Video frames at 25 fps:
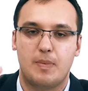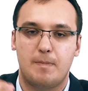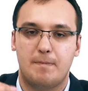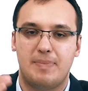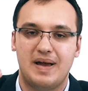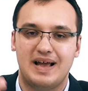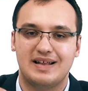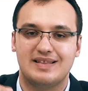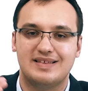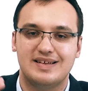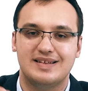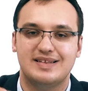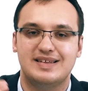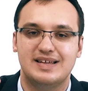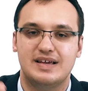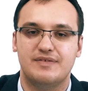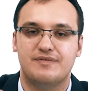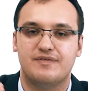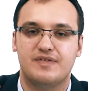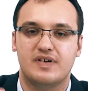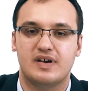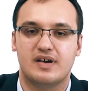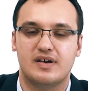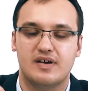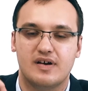
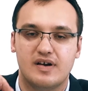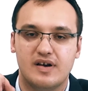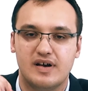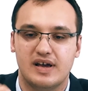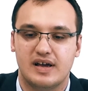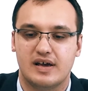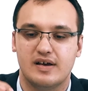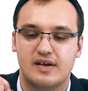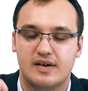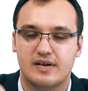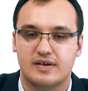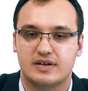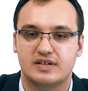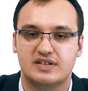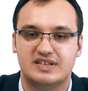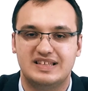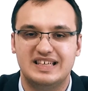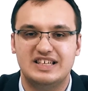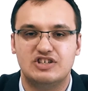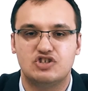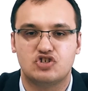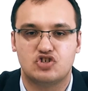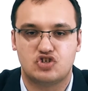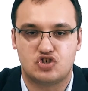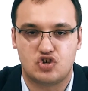repetitive uh, uh,
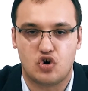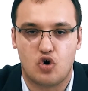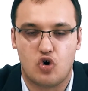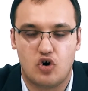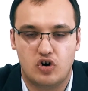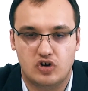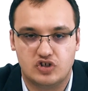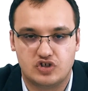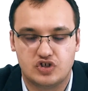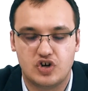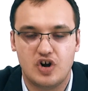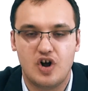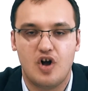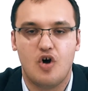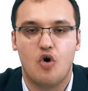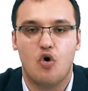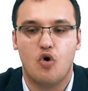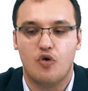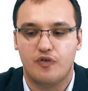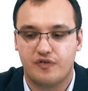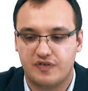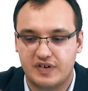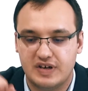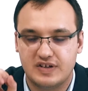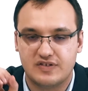discharge
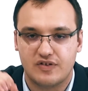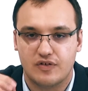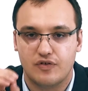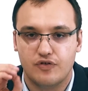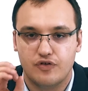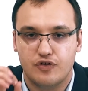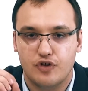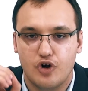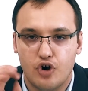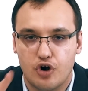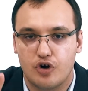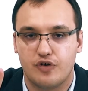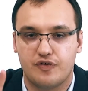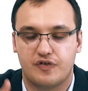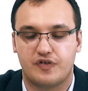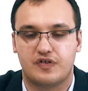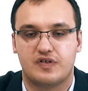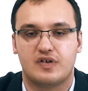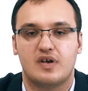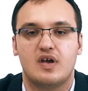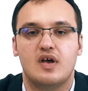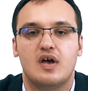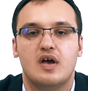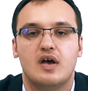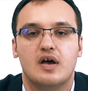of these
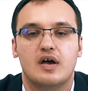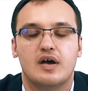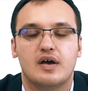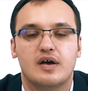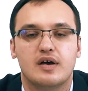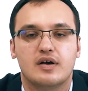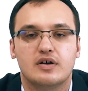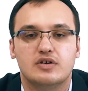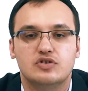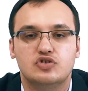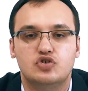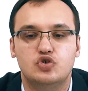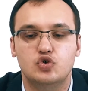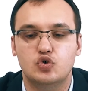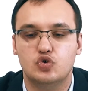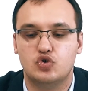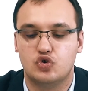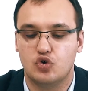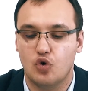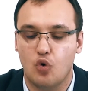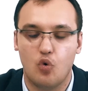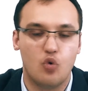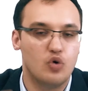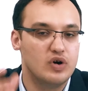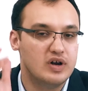nerves uh,
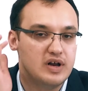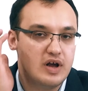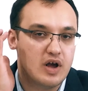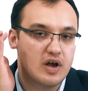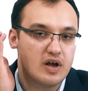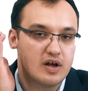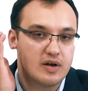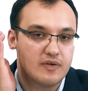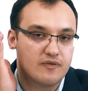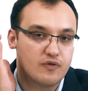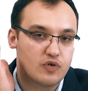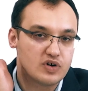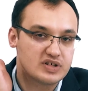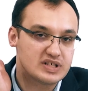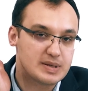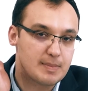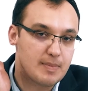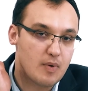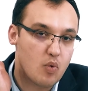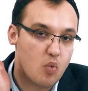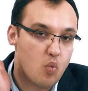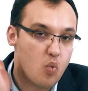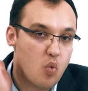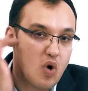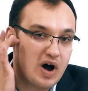due to only, for
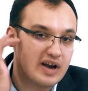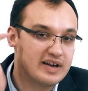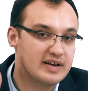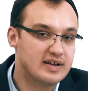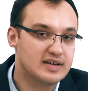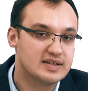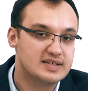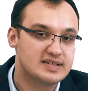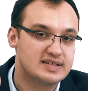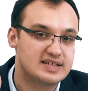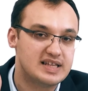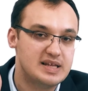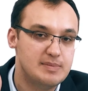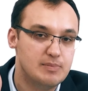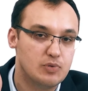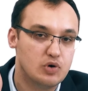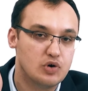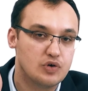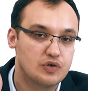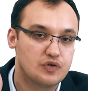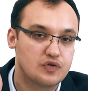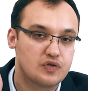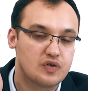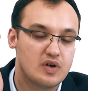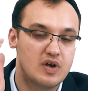example, one
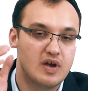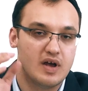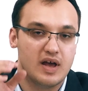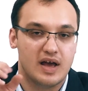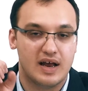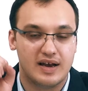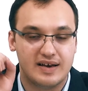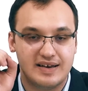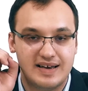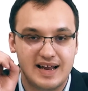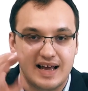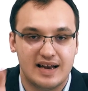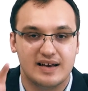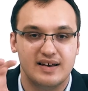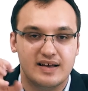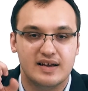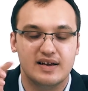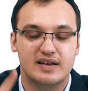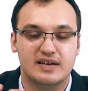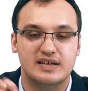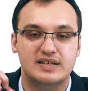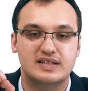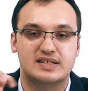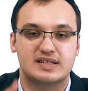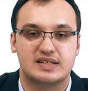stimulus. And
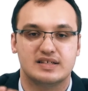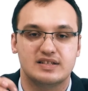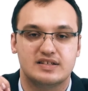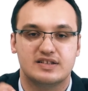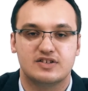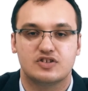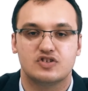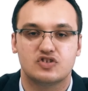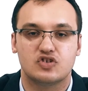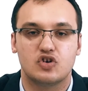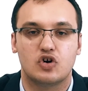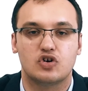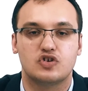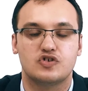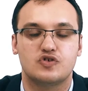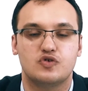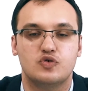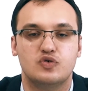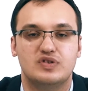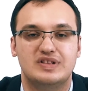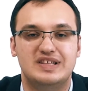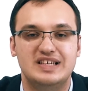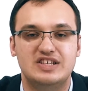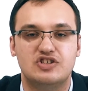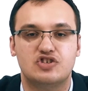then this
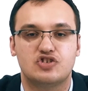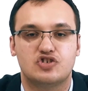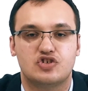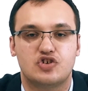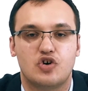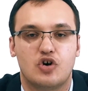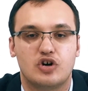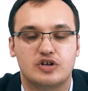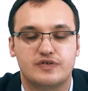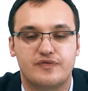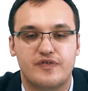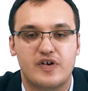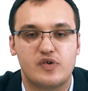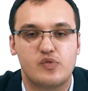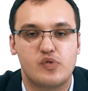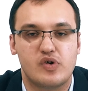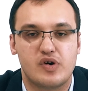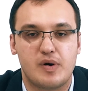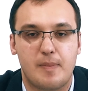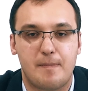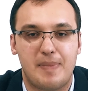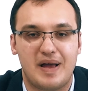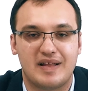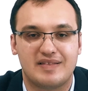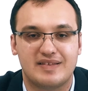starts to discharge
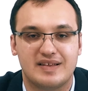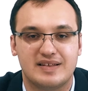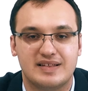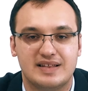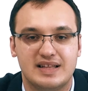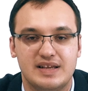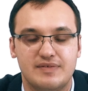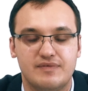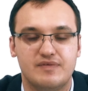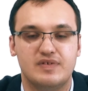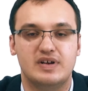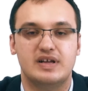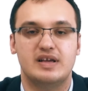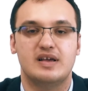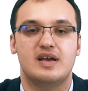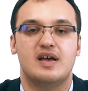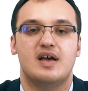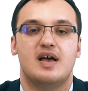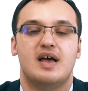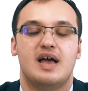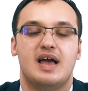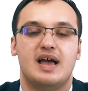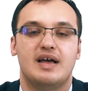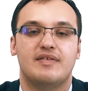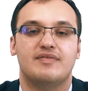very
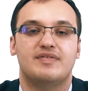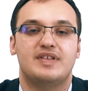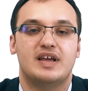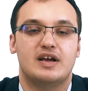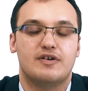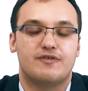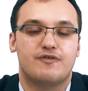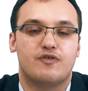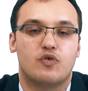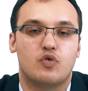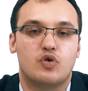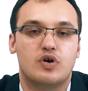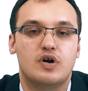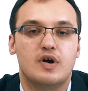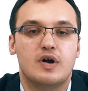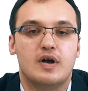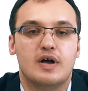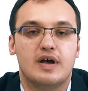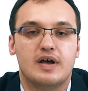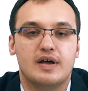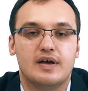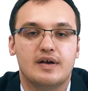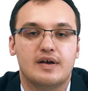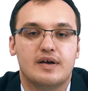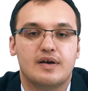repetitively. And therefore,
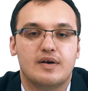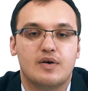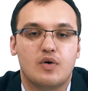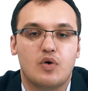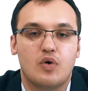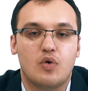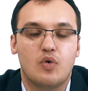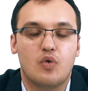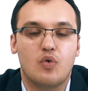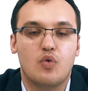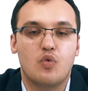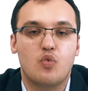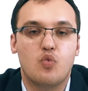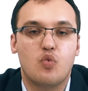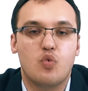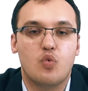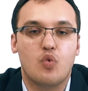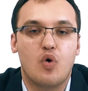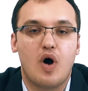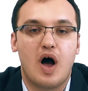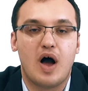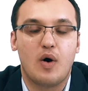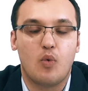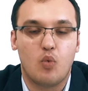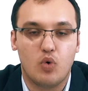
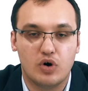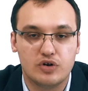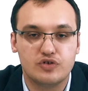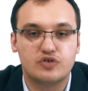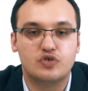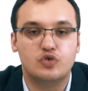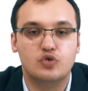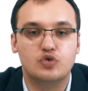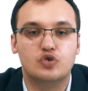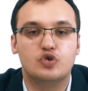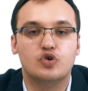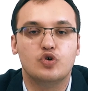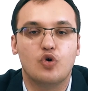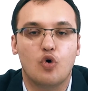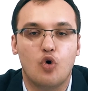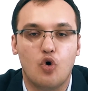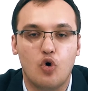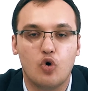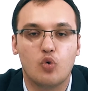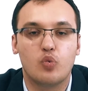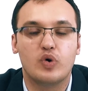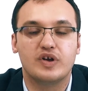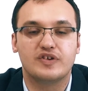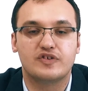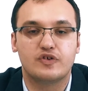uh, I want you to
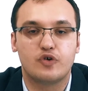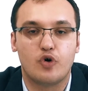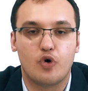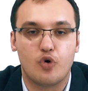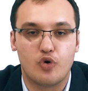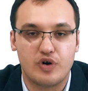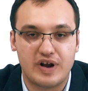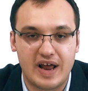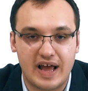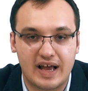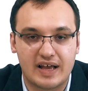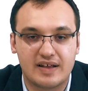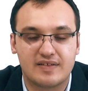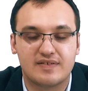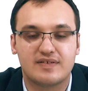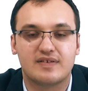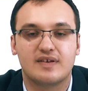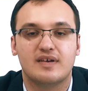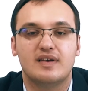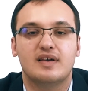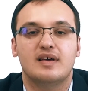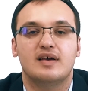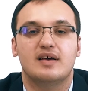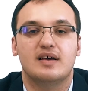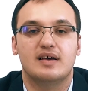always
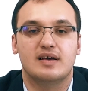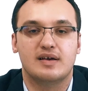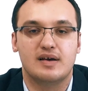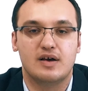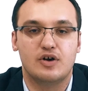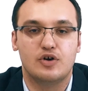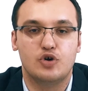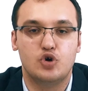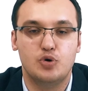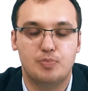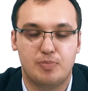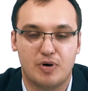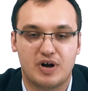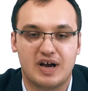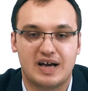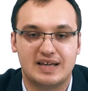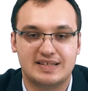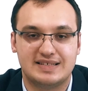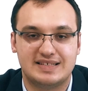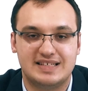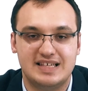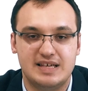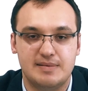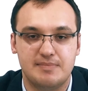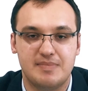connect uh,
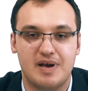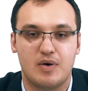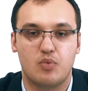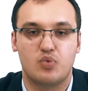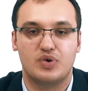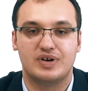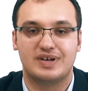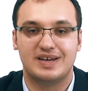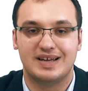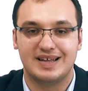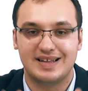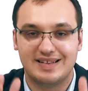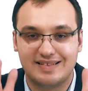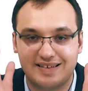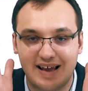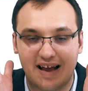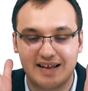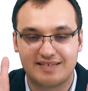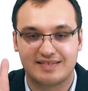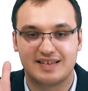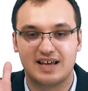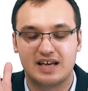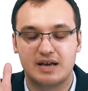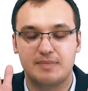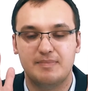hypocalcemia with
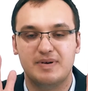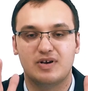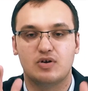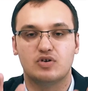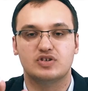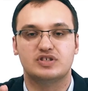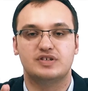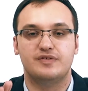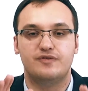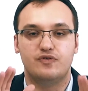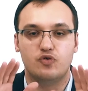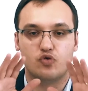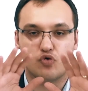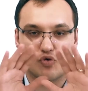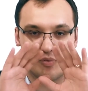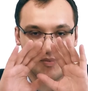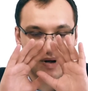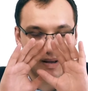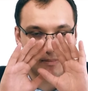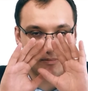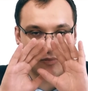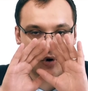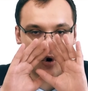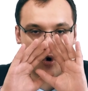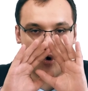tetany because if you
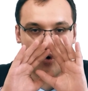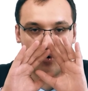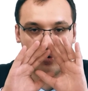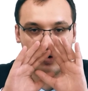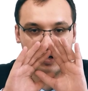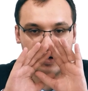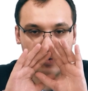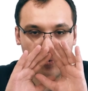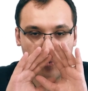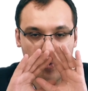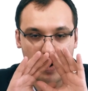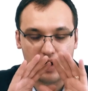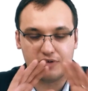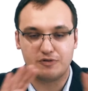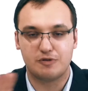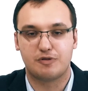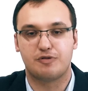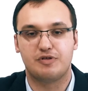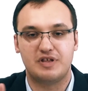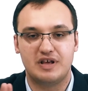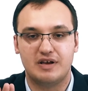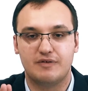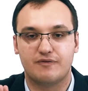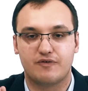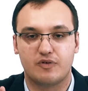remember only
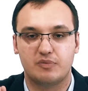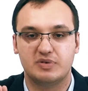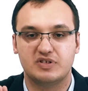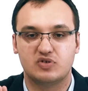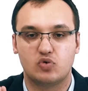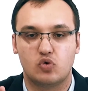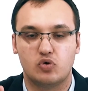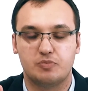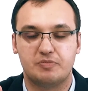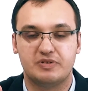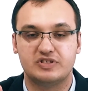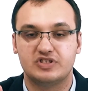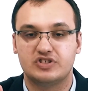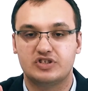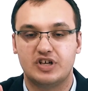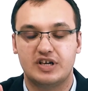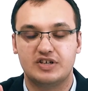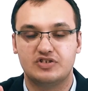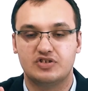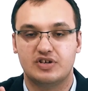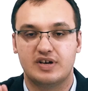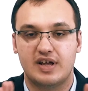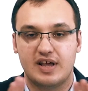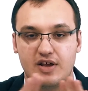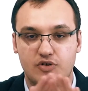one thing from this whole
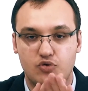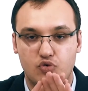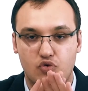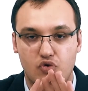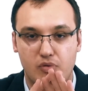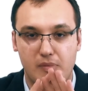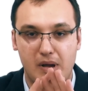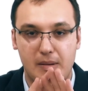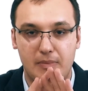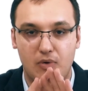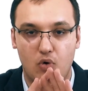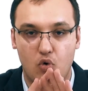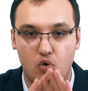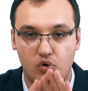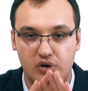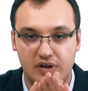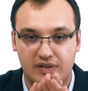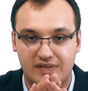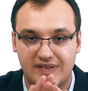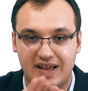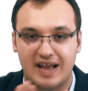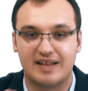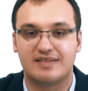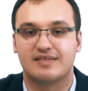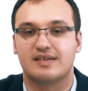presentation and you remember
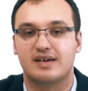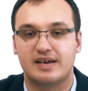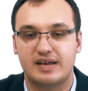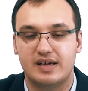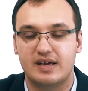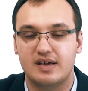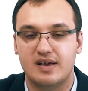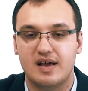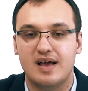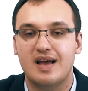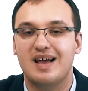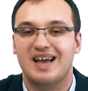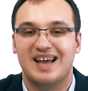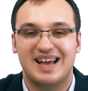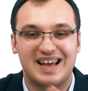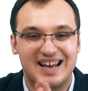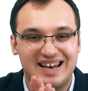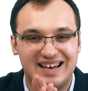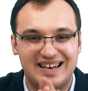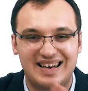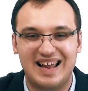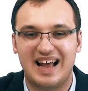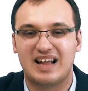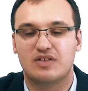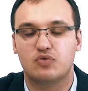only tetany
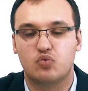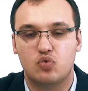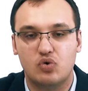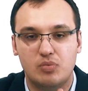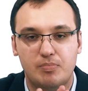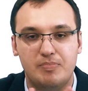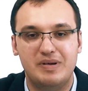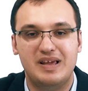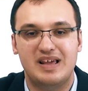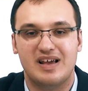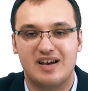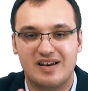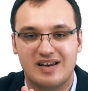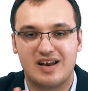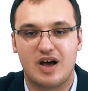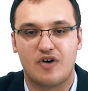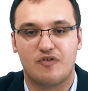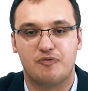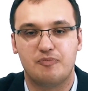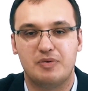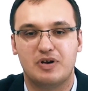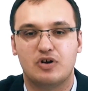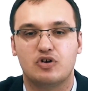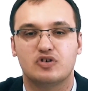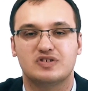that will be
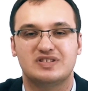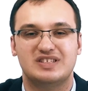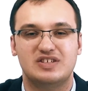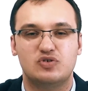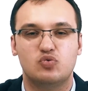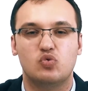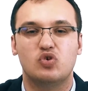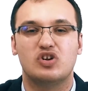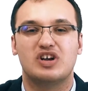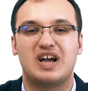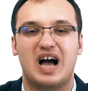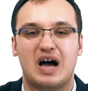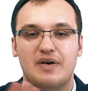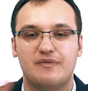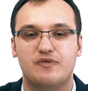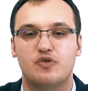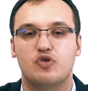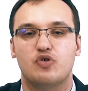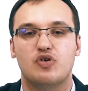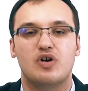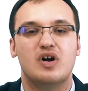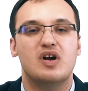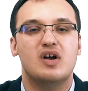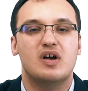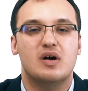enough because this will
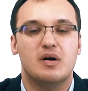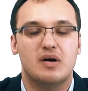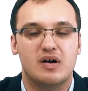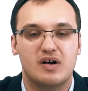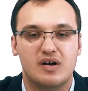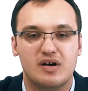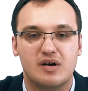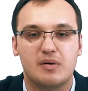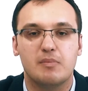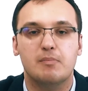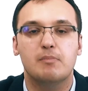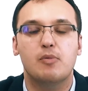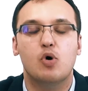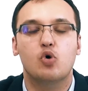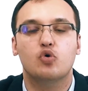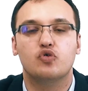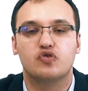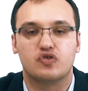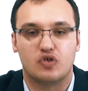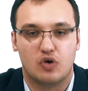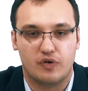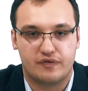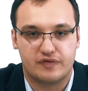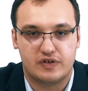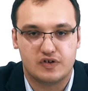cover uh,
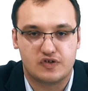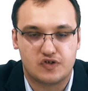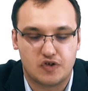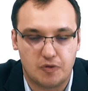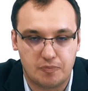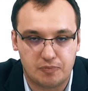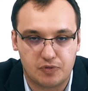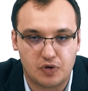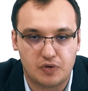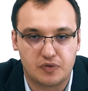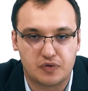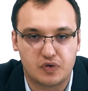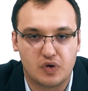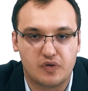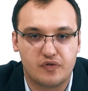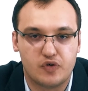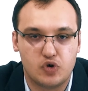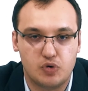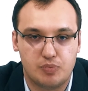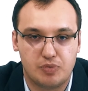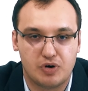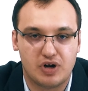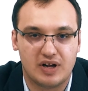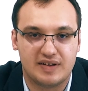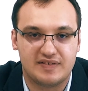most of the symptoms
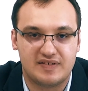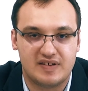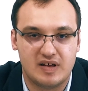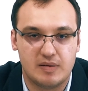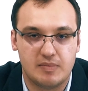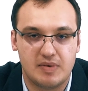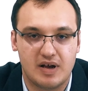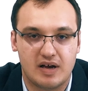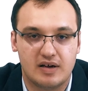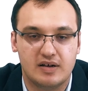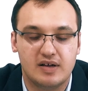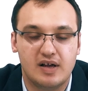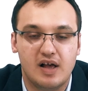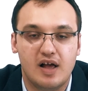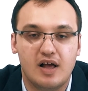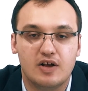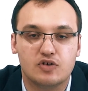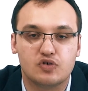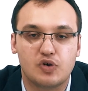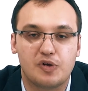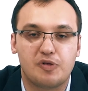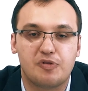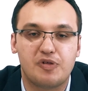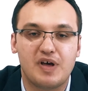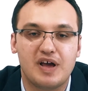of hypocalcemia
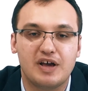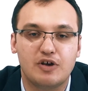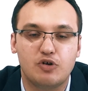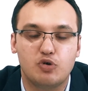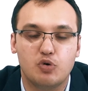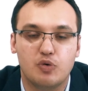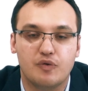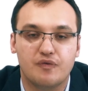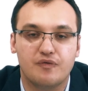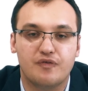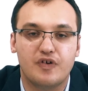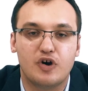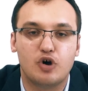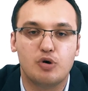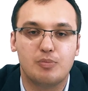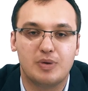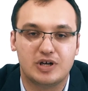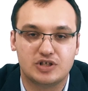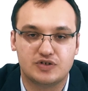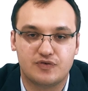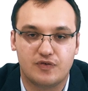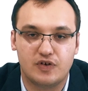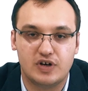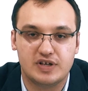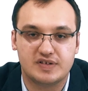so i thank you
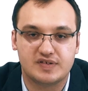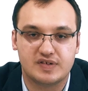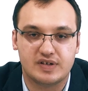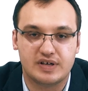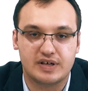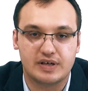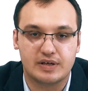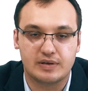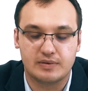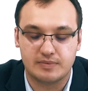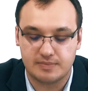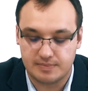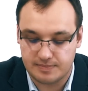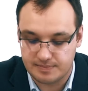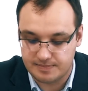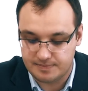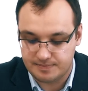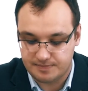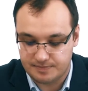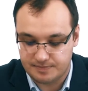very much for listening